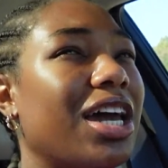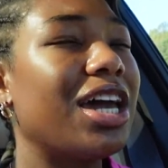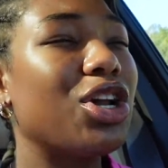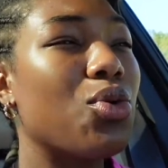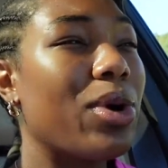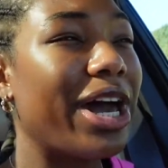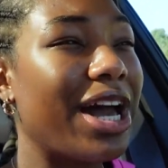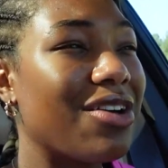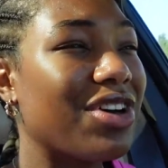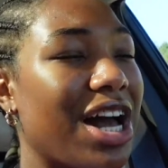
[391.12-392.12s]
in a way
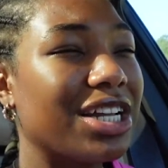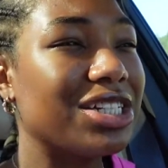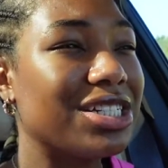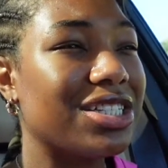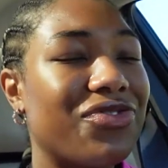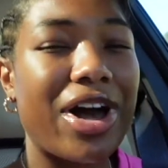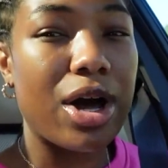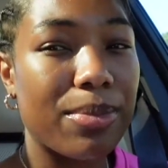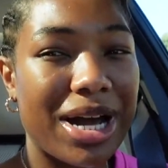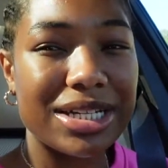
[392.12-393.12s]
I've kind of just
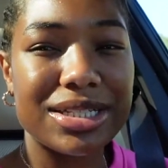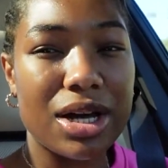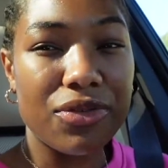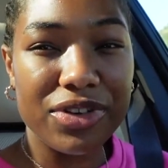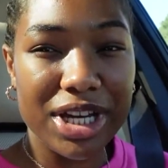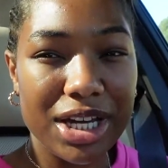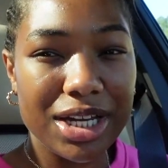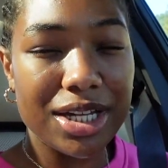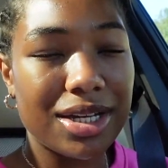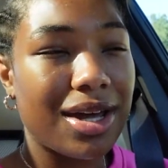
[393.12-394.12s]
found myself
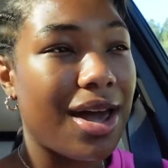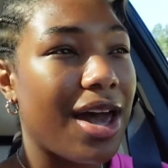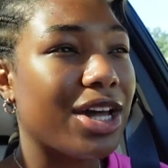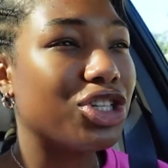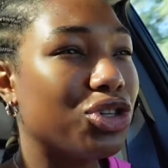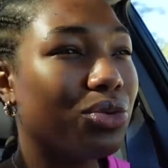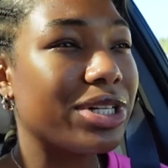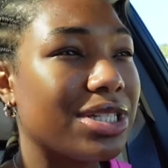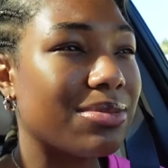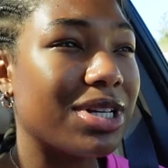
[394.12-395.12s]
again,
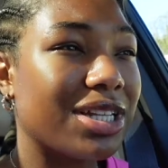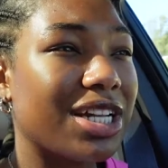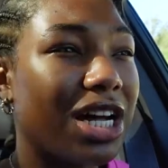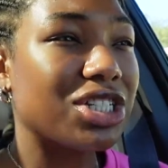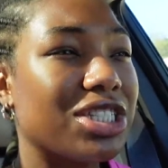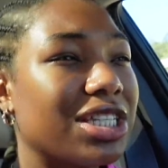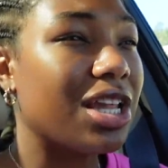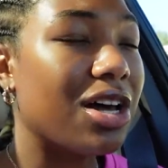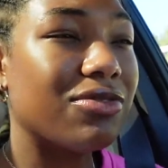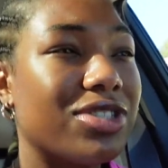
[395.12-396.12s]
doing something that I just
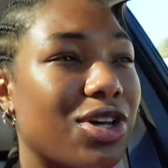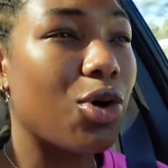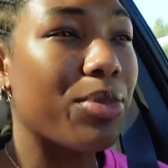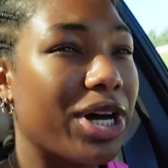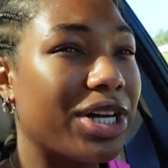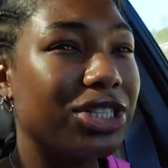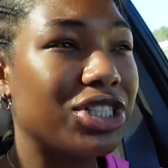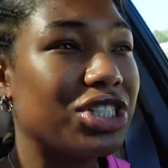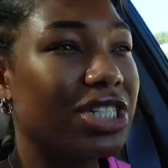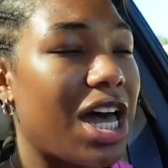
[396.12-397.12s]
love so much
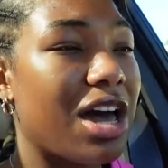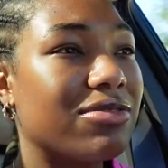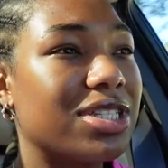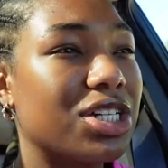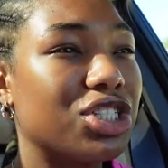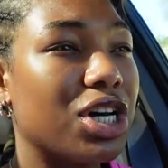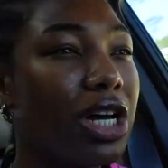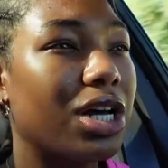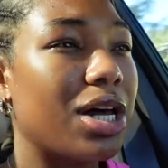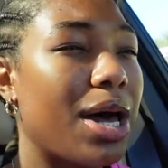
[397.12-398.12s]
and just have such
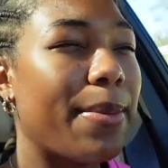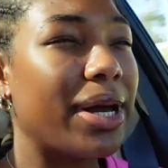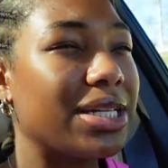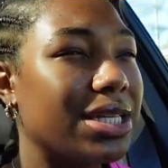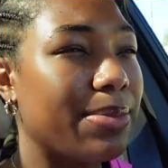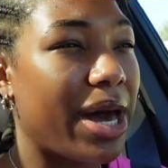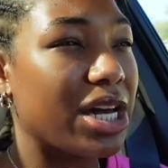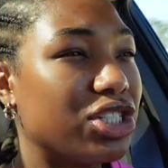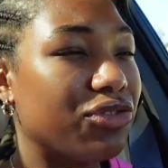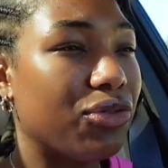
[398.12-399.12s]
a amazing
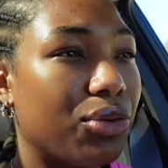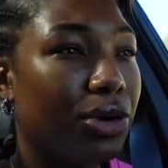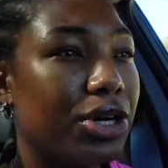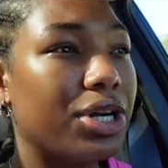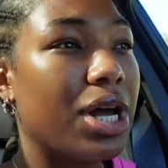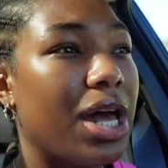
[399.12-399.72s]
passion for.